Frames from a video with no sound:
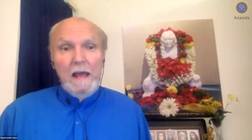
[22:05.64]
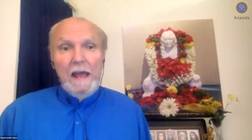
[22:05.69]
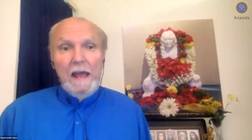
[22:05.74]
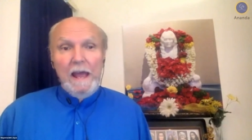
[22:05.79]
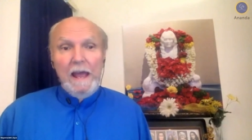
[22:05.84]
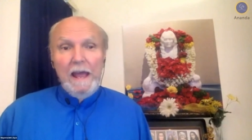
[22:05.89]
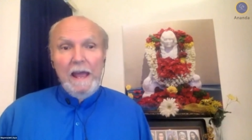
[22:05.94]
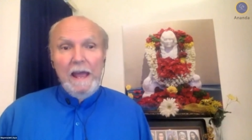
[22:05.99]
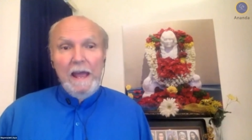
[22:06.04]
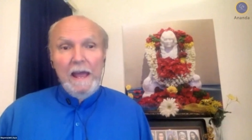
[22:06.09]

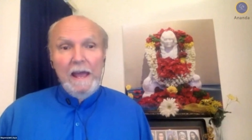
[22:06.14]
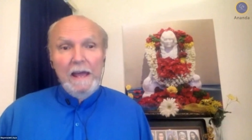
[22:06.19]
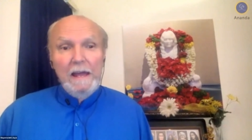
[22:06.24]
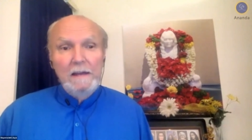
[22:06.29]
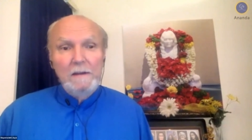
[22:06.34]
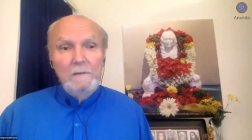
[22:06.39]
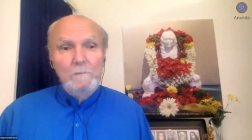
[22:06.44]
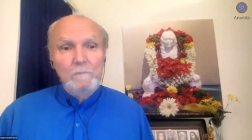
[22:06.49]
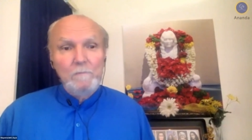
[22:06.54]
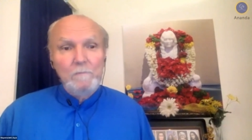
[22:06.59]

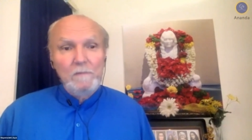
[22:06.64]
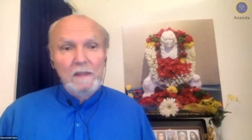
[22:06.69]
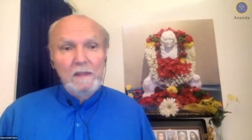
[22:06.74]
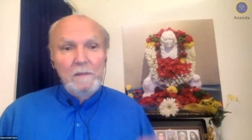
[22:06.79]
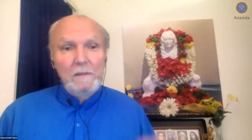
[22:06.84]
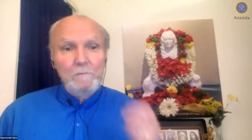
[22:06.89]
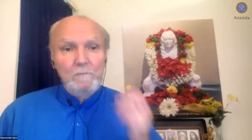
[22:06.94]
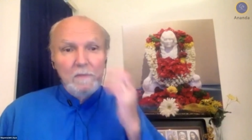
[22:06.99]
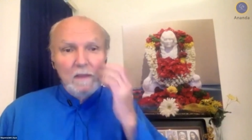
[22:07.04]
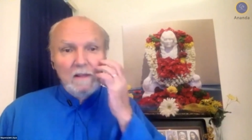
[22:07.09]
And
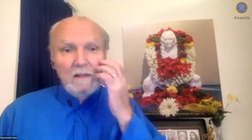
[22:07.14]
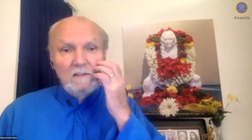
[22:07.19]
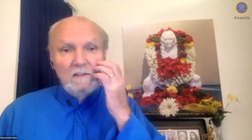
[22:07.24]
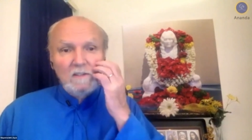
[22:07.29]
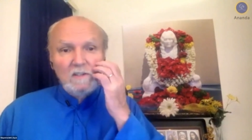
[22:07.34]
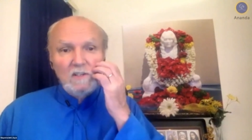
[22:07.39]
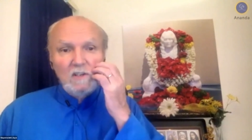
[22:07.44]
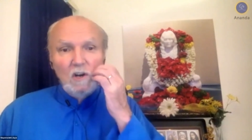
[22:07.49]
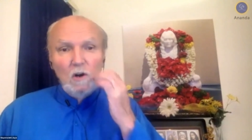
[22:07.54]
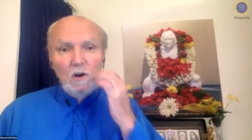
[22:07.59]

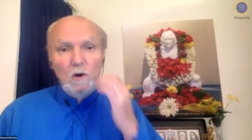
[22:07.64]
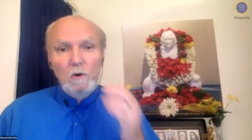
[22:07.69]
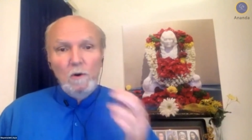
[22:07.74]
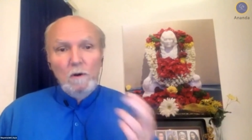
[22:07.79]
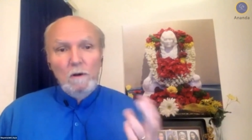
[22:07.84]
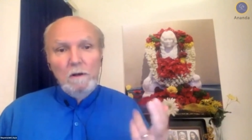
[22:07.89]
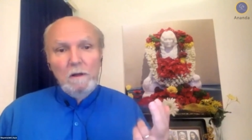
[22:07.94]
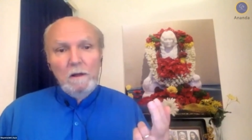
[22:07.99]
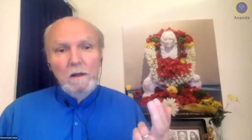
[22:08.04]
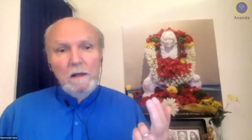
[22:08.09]
so
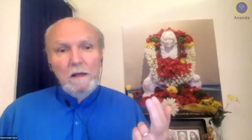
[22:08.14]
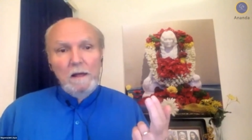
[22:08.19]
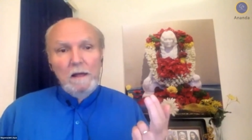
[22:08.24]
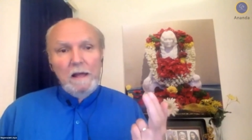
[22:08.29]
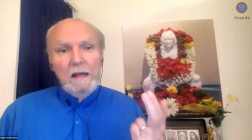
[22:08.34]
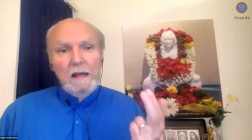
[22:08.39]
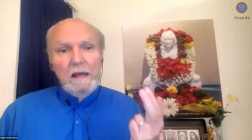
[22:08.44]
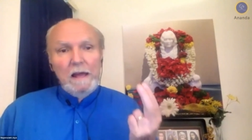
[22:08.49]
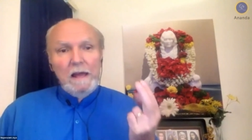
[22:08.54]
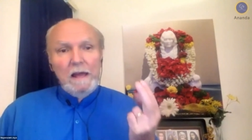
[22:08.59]

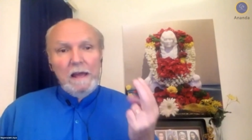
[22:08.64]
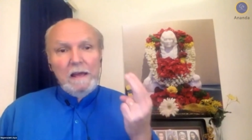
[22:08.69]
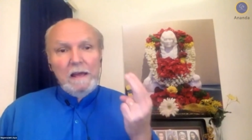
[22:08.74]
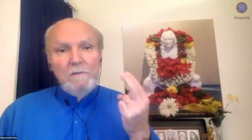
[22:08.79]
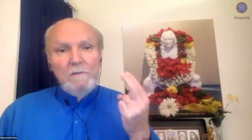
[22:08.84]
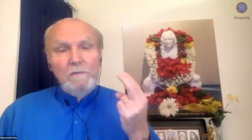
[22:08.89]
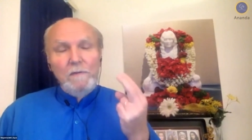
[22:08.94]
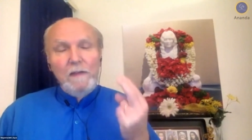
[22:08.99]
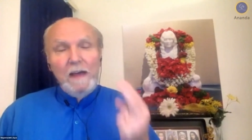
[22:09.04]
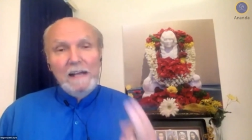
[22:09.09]

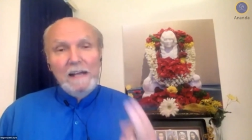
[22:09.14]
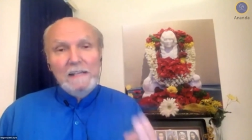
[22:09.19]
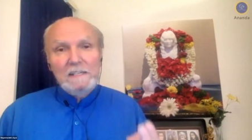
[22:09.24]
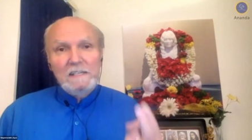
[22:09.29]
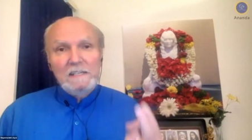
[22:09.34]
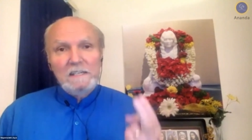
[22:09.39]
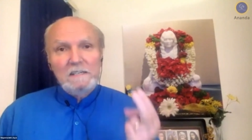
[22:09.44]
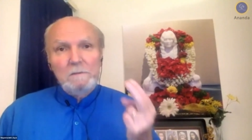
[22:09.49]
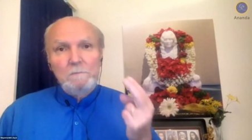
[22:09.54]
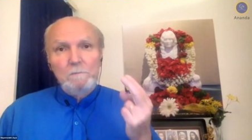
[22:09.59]
if
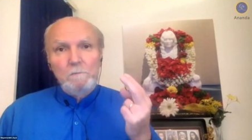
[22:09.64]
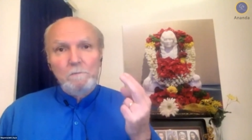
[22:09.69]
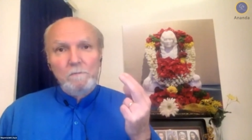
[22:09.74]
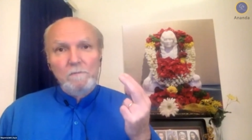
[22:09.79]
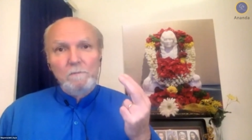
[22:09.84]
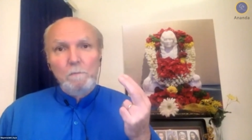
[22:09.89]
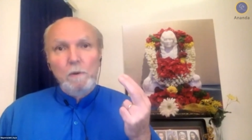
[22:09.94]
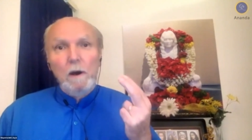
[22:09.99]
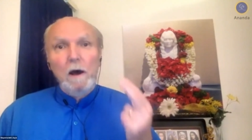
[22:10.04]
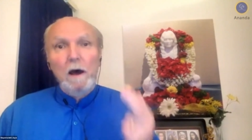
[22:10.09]
that's
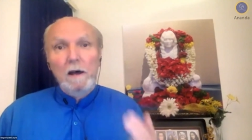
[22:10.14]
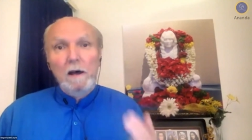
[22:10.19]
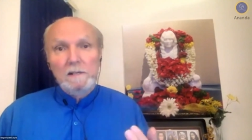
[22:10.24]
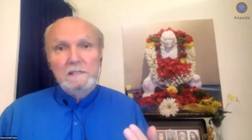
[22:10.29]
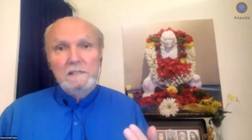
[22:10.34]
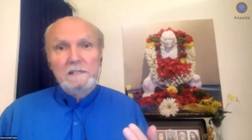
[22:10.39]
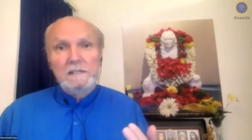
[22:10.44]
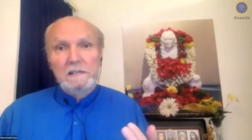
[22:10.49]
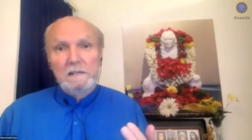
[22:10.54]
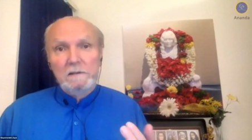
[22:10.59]

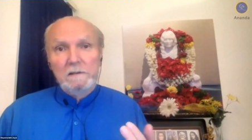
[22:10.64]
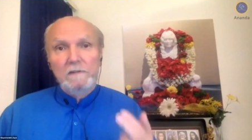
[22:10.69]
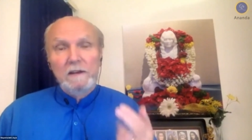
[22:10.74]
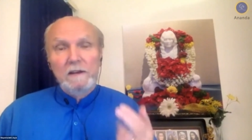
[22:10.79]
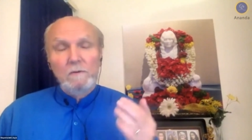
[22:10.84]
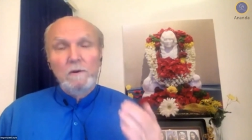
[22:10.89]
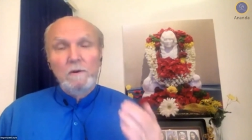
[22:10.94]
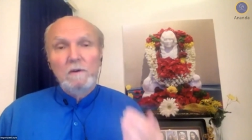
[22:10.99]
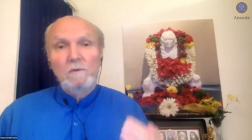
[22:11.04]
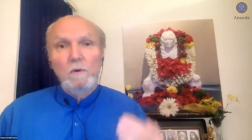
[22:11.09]
positive,
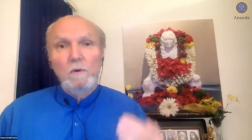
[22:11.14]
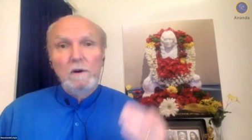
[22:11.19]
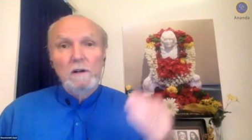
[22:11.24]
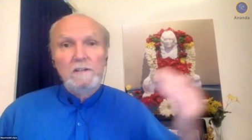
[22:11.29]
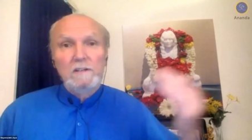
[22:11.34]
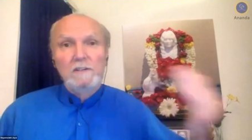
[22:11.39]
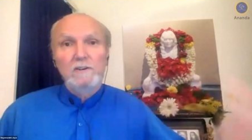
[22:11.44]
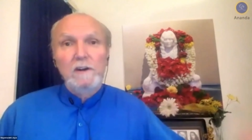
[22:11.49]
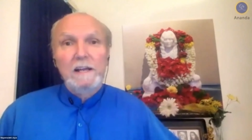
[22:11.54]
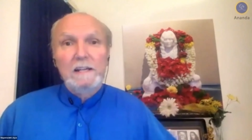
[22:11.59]
that we want to
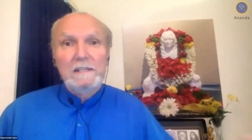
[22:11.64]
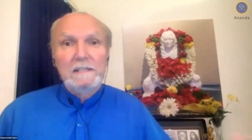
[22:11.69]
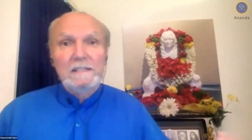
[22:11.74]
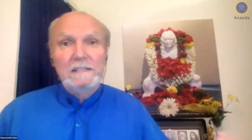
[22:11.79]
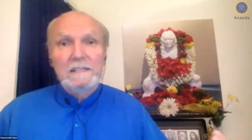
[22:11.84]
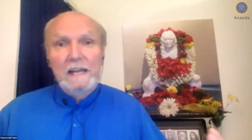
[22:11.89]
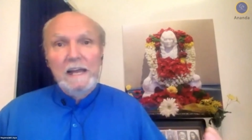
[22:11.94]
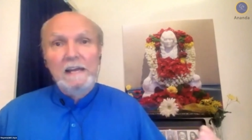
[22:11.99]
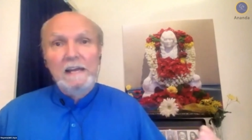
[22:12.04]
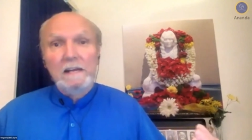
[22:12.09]

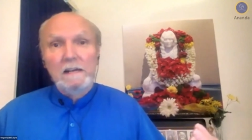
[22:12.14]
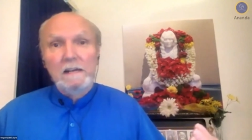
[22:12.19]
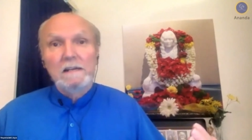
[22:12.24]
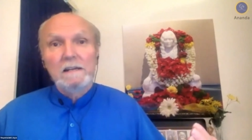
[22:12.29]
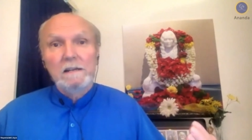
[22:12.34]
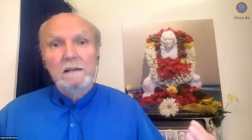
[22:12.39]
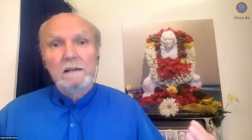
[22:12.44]
transcend